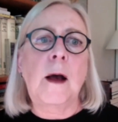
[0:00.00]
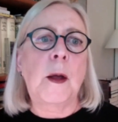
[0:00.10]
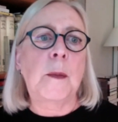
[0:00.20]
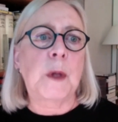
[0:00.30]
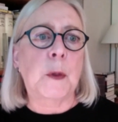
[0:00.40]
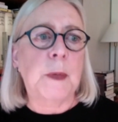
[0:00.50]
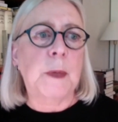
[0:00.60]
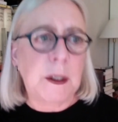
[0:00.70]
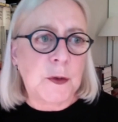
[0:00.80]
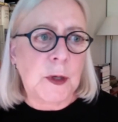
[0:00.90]
Bill
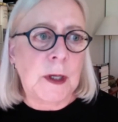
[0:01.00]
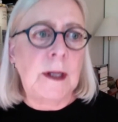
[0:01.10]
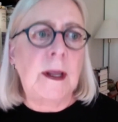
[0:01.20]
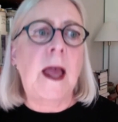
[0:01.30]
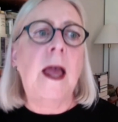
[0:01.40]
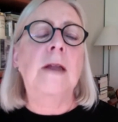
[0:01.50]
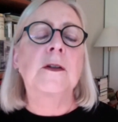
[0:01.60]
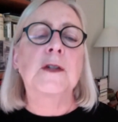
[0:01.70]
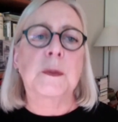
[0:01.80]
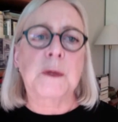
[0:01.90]
Petri and
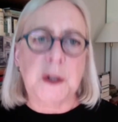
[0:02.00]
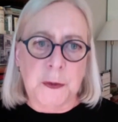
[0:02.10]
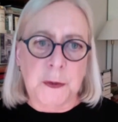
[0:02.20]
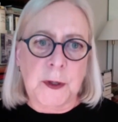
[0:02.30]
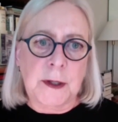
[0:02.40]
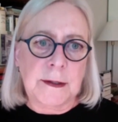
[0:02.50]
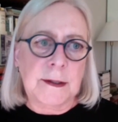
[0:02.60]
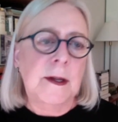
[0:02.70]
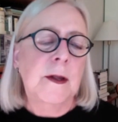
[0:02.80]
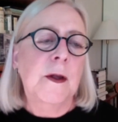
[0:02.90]
Jim Childress
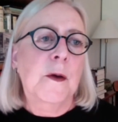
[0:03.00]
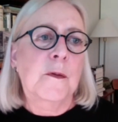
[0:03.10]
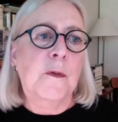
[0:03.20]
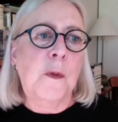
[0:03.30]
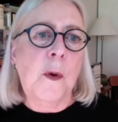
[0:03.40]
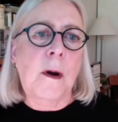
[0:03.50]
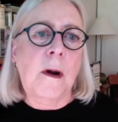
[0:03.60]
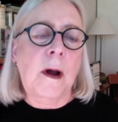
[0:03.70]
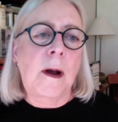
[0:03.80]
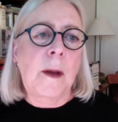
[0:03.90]

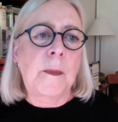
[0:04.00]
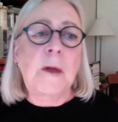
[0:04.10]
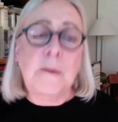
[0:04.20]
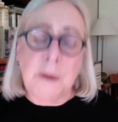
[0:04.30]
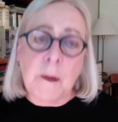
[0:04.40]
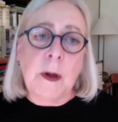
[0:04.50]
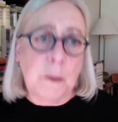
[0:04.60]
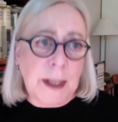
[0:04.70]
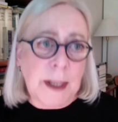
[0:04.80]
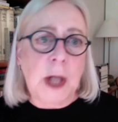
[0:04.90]
for a very
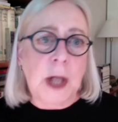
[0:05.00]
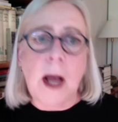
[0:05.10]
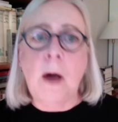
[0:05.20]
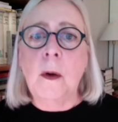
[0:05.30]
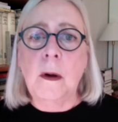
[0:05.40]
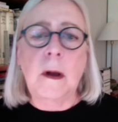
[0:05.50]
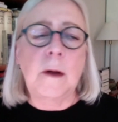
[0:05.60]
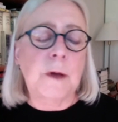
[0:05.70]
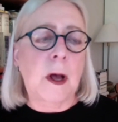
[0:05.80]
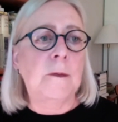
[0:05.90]
rich hour
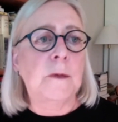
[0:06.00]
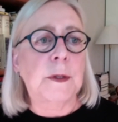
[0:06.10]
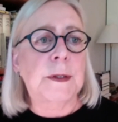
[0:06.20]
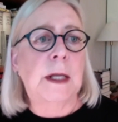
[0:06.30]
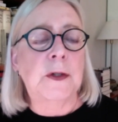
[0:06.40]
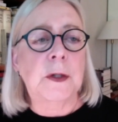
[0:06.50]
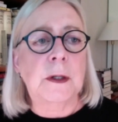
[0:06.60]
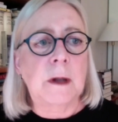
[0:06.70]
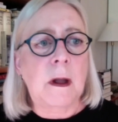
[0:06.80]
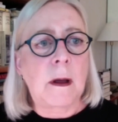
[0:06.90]
of
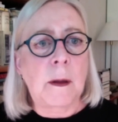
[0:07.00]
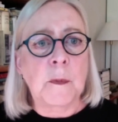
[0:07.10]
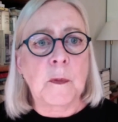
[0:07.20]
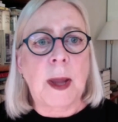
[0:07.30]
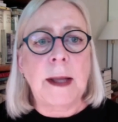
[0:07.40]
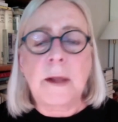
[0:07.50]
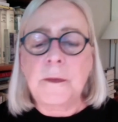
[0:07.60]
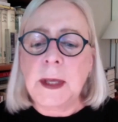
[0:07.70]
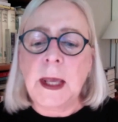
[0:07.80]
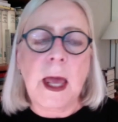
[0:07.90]
conversation right at
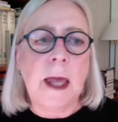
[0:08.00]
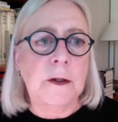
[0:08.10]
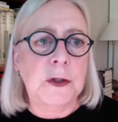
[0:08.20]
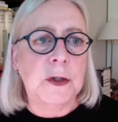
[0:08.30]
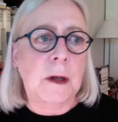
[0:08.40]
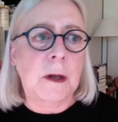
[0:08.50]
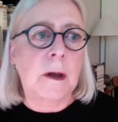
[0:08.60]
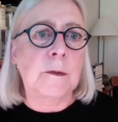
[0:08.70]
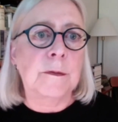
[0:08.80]
the edge of